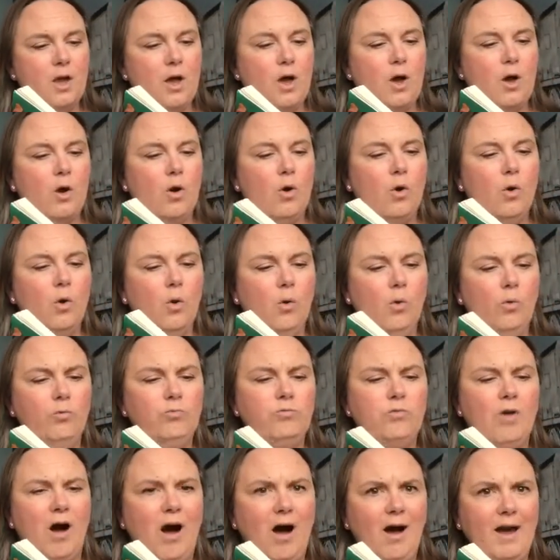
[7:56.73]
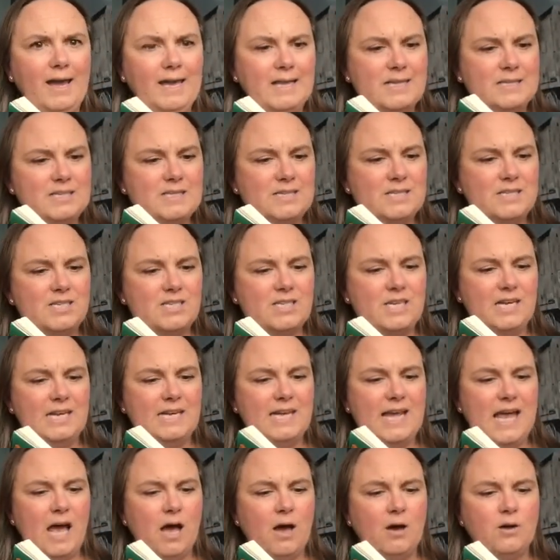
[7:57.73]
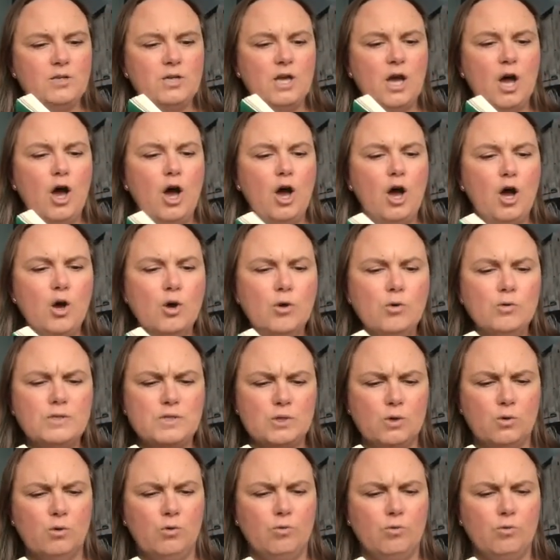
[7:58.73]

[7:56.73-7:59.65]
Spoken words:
"All right?" she yelled. "Who's all